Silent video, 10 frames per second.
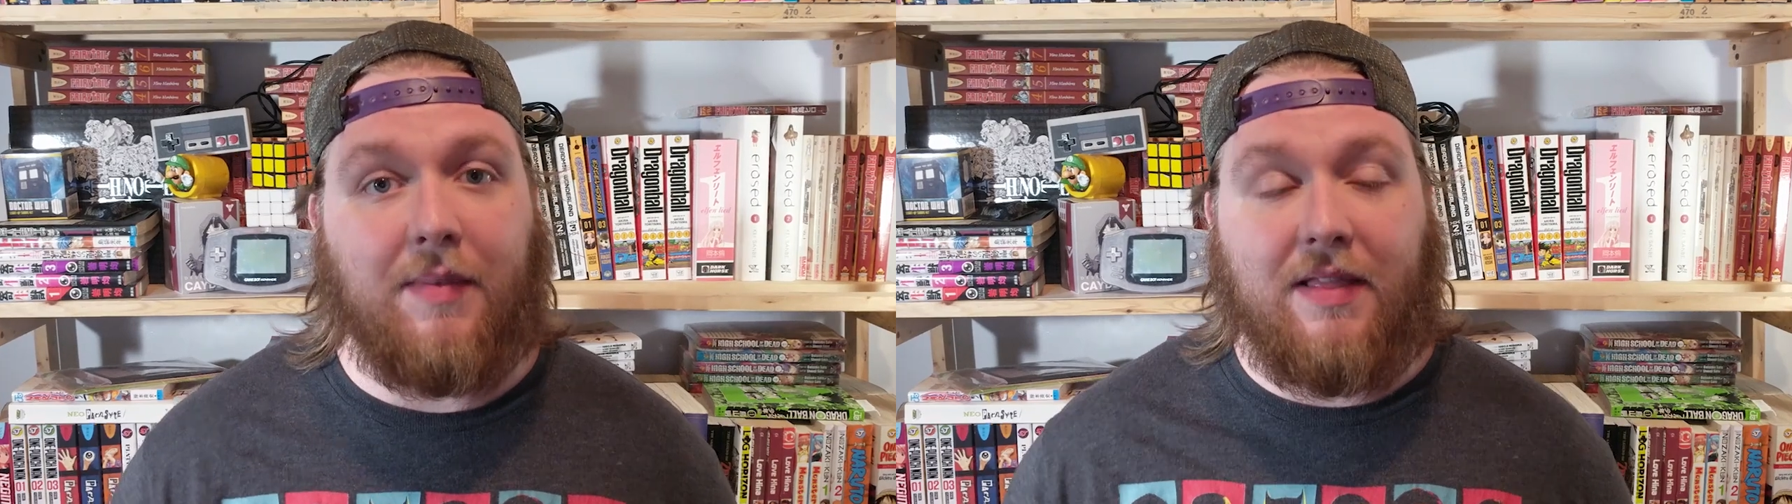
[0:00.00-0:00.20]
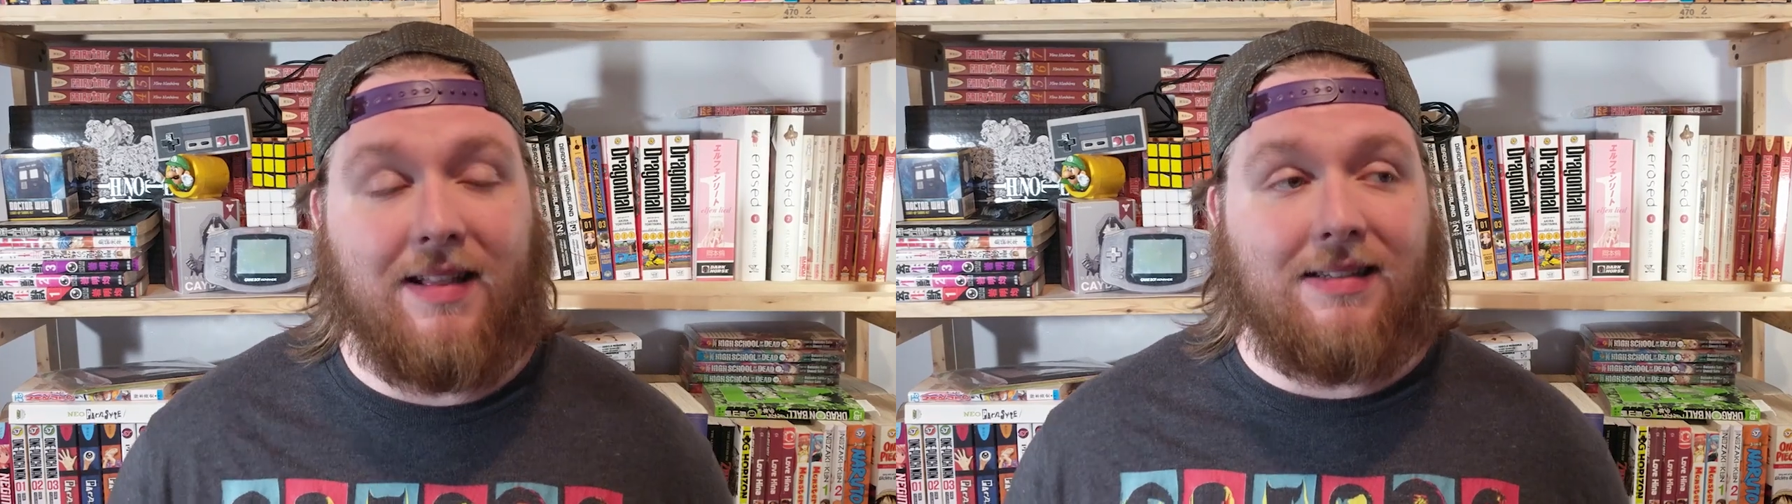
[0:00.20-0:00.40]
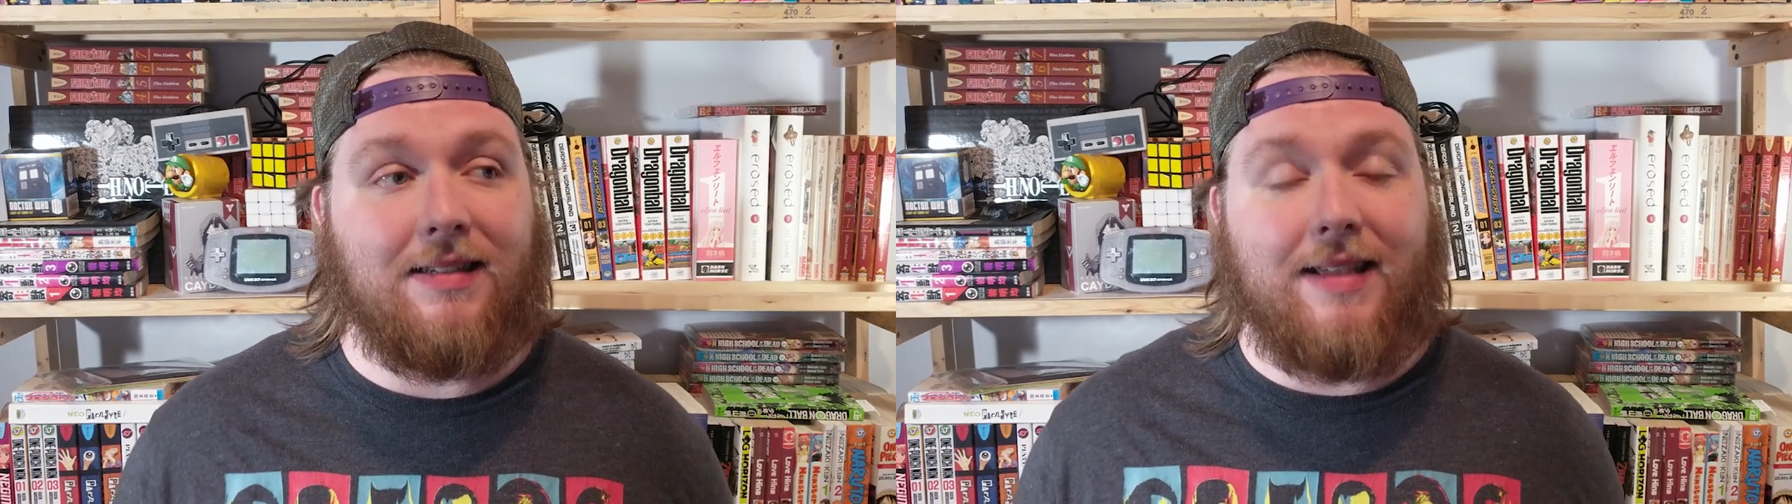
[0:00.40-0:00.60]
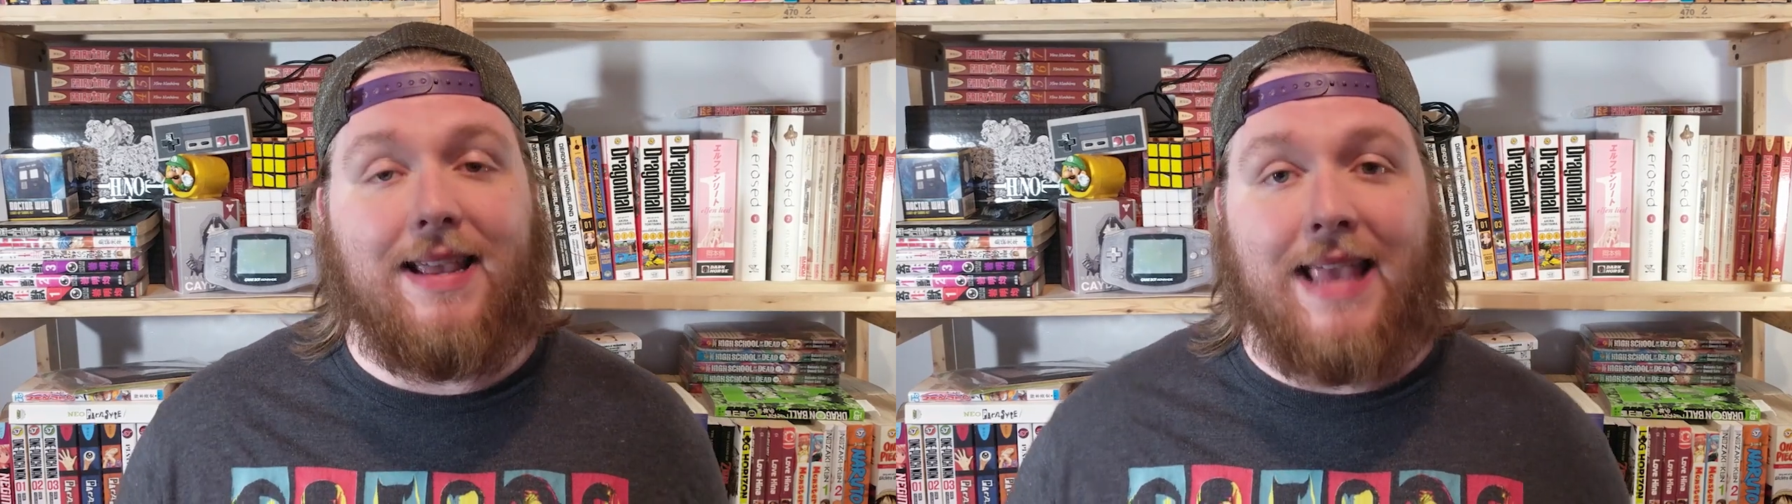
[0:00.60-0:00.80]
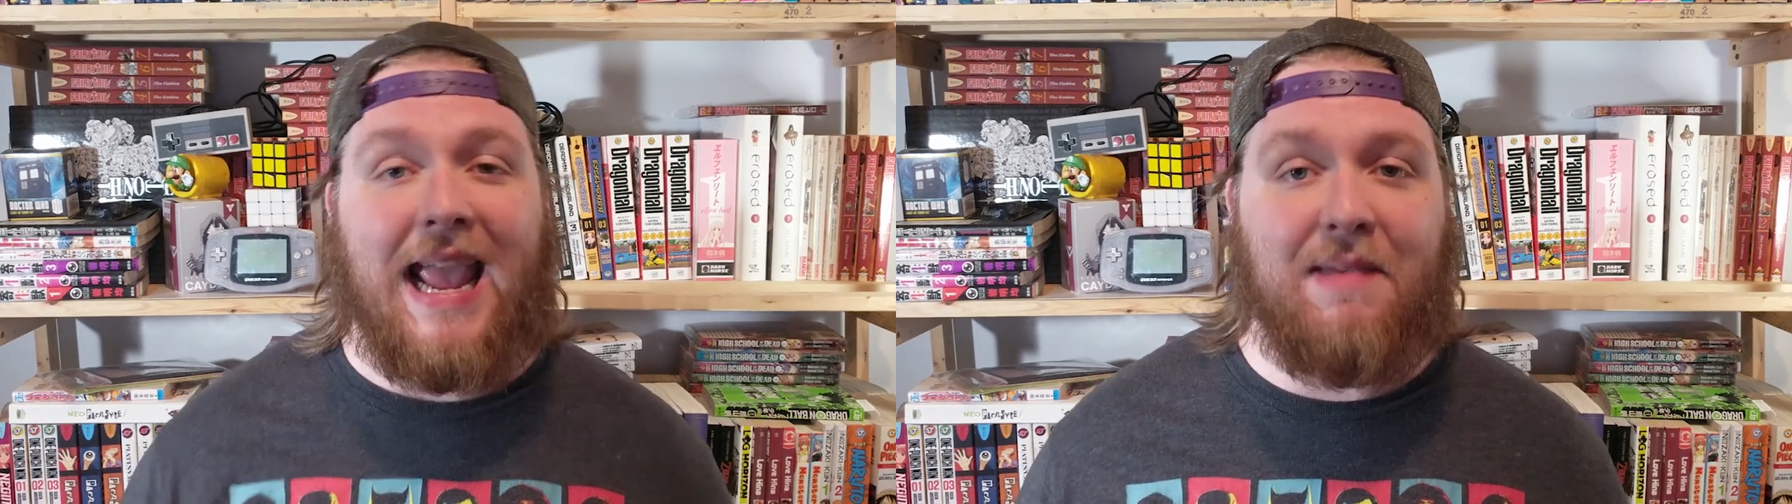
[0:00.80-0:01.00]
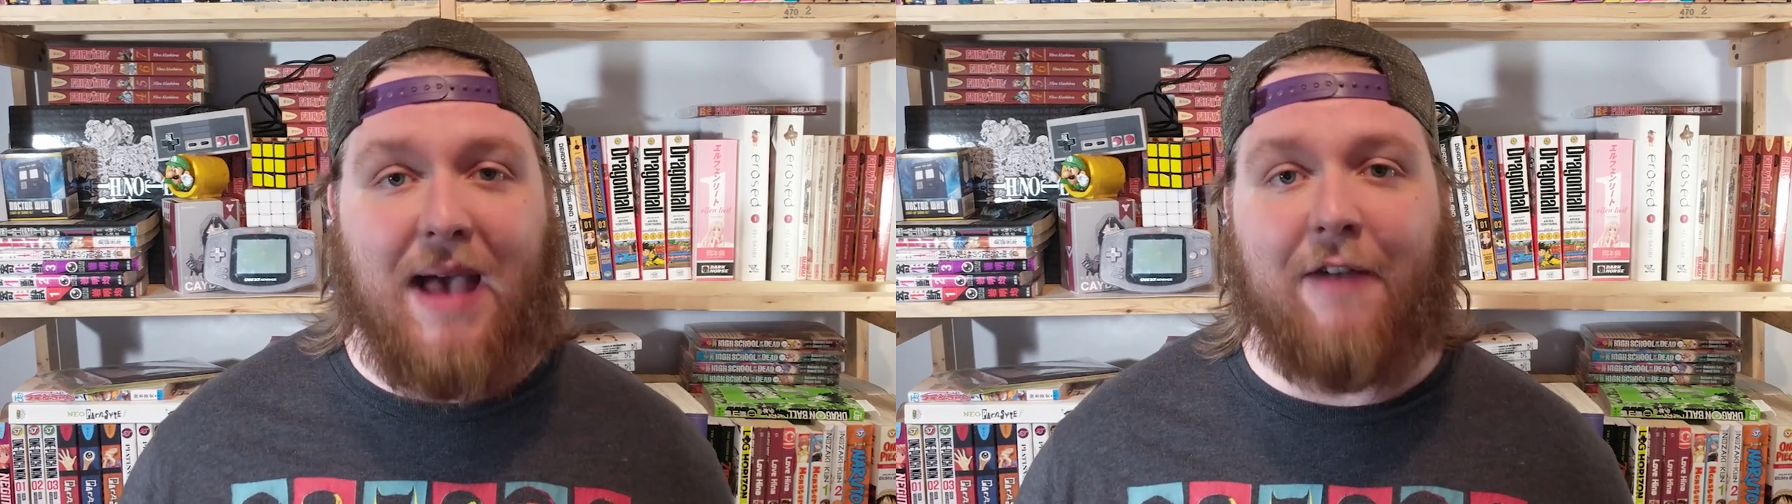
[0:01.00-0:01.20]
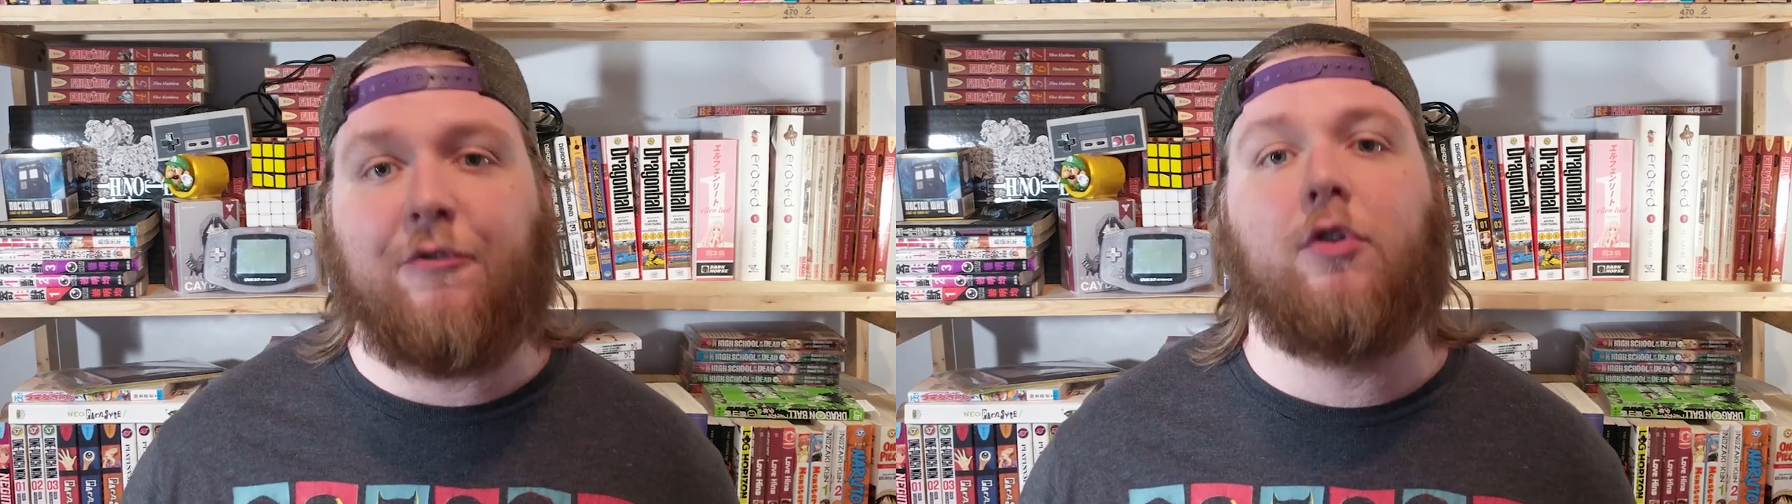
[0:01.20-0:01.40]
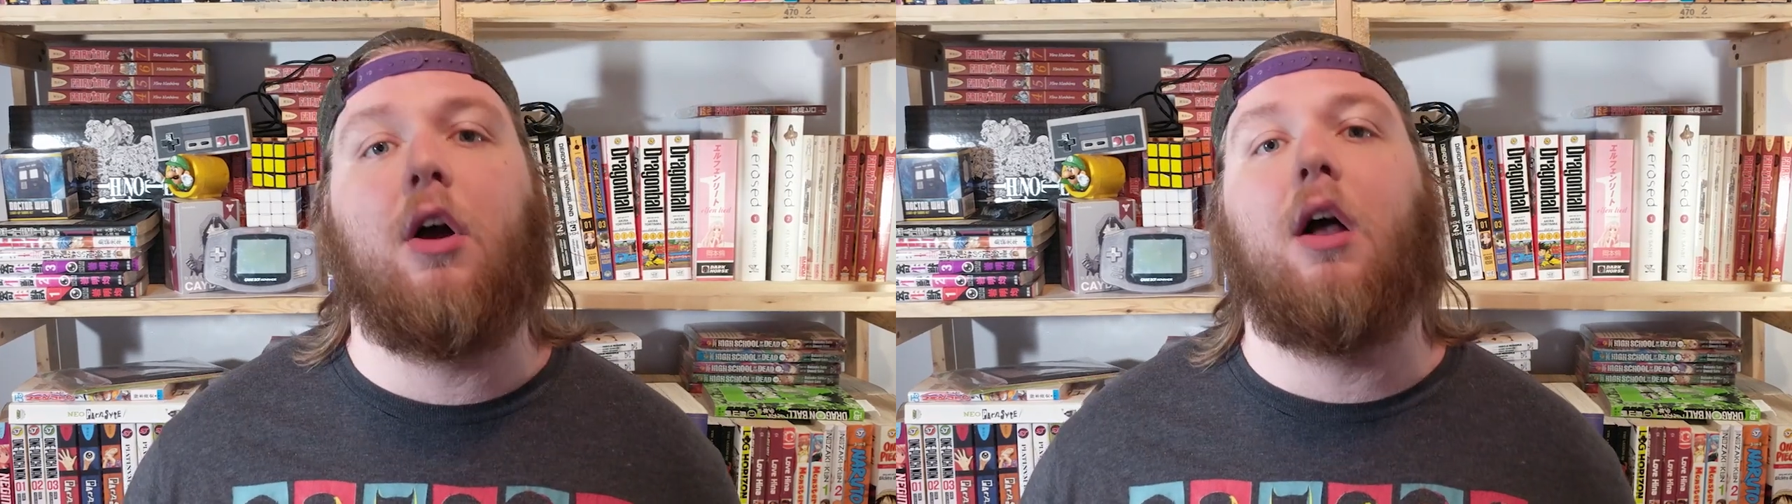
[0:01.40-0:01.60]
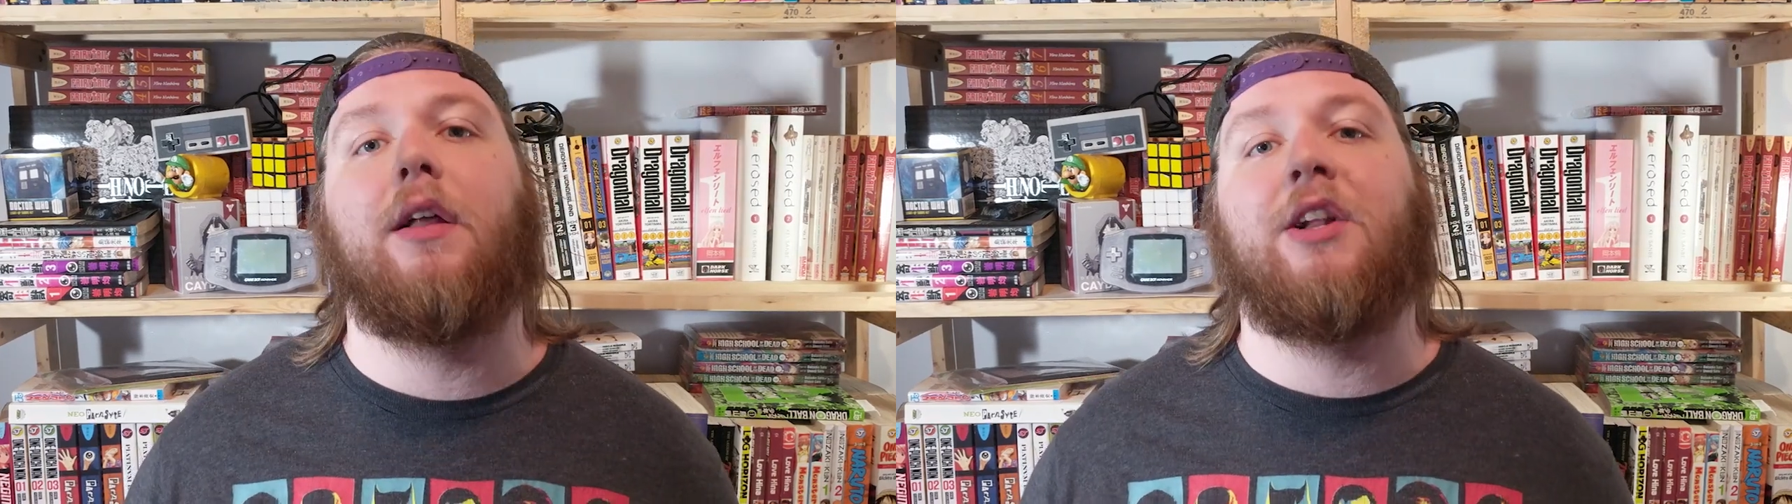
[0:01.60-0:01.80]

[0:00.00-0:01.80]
I mean, this is a game after all,